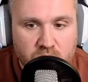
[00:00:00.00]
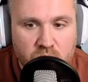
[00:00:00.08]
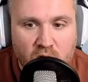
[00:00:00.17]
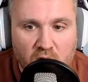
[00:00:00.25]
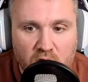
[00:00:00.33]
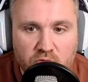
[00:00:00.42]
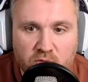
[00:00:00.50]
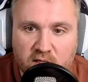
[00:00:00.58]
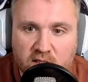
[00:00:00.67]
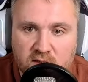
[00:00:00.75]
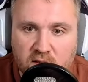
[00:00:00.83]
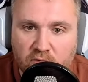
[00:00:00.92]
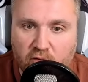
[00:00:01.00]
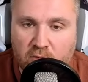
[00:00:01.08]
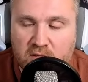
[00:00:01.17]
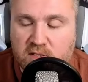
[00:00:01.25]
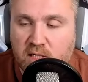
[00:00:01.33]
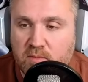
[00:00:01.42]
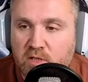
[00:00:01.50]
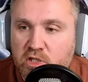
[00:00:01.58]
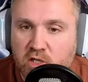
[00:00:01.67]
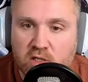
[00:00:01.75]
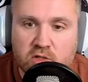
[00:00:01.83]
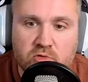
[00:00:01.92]
You will get some from Intel
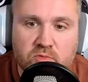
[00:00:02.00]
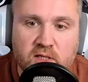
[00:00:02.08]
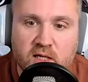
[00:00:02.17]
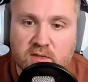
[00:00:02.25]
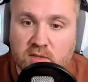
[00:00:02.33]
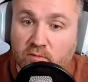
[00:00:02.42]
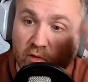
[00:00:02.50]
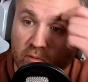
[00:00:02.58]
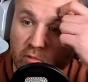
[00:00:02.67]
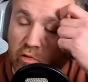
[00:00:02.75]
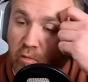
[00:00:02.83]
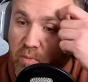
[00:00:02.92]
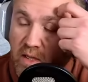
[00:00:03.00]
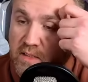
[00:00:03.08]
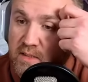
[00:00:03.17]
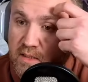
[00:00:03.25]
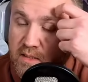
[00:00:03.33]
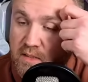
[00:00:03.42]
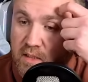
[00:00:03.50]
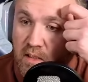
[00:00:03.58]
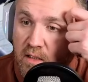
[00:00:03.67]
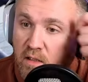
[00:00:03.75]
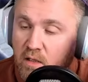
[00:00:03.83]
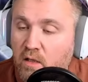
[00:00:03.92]
missions, you will get some from other places.
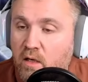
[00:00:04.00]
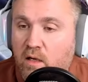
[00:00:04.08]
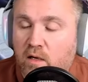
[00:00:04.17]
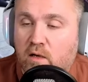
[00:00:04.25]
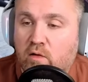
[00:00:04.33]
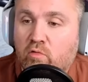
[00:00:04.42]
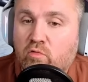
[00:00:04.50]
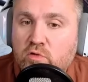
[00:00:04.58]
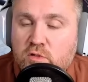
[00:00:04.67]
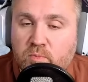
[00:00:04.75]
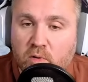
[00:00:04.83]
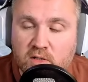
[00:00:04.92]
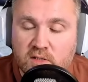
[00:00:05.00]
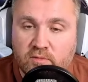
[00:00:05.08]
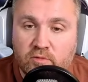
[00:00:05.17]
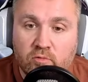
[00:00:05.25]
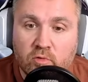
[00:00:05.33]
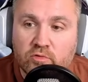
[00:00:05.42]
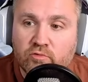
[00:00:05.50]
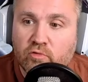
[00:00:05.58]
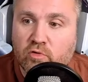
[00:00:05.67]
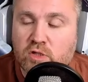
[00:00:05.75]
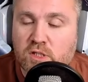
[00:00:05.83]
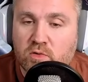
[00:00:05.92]
A good spot if you want to
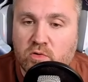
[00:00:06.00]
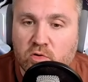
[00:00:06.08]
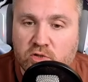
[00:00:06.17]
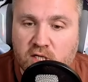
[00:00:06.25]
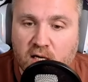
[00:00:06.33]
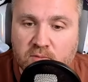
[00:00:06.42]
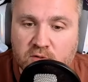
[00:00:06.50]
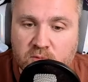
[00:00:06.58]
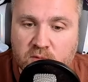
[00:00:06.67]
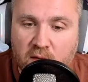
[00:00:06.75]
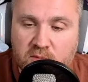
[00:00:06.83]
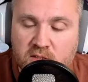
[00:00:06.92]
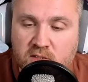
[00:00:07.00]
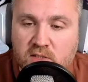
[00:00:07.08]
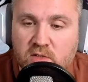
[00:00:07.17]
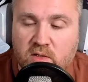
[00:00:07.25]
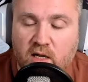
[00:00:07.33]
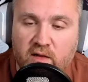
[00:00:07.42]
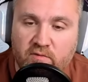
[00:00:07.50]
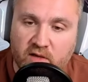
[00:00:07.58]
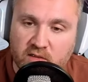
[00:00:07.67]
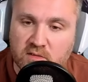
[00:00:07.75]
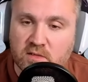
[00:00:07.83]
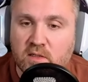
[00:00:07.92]
focus on your charm sometimes is seasonal
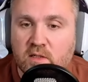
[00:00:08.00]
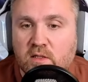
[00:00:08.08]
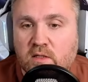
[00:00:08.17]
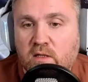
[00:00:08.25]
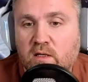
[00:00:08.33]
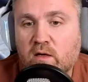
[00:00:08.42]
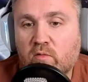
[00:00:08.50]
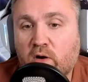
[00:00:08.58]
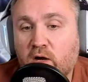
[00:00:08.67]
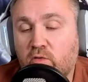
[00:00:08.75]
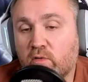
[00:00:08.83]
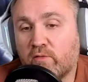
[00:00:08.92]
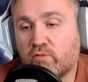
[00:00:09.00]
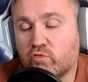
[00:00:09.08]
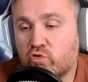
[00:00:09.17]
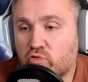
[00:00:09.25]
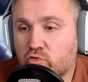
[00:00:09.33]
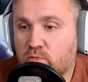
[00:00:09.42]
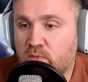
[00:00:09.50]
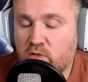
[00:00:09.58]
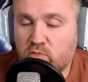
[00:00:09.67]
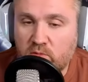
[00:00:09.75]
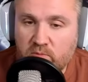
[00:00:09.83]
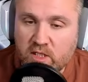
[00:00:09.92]
events, where you have to choose
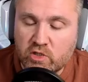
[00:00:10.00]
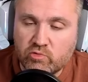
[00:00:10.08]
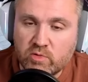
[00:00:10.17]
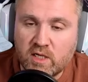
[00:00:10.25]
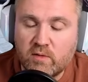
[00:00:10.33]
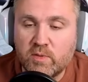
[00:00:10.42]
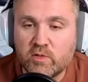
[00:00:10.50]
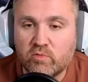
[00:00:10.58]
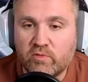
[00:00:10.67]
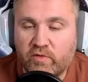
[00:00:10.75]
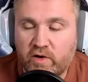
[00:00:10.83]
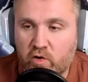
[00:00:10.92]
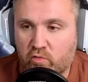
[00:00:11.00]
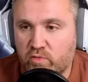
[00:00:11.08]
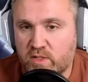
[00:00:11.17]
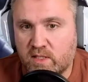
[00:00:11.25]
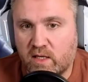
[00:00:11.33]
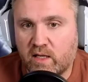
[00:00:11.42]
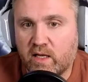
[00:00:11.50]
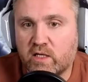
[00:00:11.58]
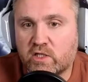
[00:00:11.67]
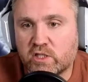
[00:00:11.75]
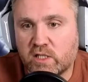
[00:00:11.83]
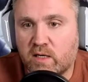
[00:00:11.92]
between Mithril, between Fire Crystal and
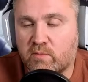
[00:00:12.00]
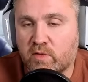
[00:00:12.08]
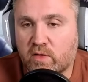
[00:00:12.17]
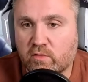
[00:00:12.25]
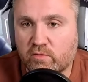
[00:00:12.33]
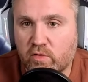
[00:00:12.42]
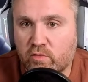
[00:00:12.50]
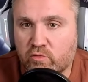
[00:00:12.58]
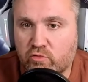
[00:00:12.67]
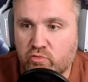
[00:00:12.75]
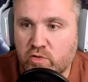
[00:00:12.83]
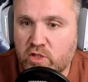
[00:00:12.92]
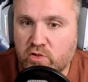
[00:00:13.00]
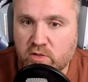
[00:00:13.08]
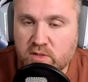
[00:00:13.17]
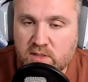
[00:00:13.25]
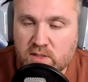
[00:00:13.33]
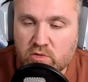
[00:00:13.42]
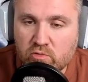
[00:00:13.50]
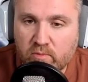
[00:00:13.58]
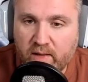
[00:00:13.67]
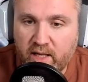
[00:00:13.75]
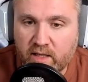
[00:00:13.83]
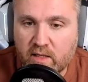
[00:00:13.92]
Charm. That's often the three choices you
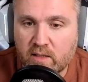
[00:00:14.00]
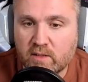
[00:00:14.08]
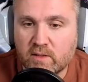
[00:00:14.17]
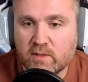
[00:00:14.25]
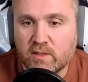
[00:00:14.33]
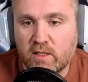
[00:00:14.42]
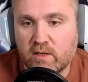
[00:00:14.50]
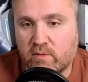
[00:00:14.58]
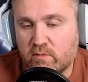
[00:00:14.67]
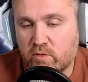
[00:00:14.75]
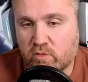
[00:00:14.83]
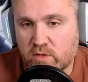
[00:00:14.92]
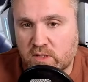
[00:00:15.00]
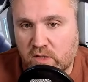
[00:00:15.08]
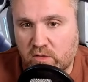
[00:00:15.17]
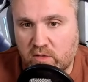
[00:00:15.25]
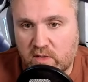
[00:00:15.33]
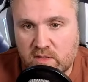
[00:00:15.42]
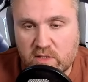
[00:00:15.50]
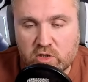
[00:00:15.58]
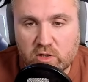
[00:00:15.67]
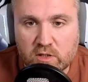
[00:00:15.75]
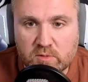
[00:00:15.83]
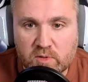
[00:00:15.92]
make. And it's not an easy
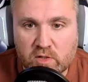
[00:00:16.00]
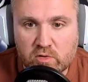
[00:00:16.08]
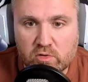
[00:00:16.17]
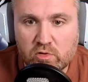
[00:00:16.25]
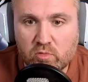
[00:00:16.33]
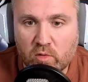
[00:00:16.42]
choice because you want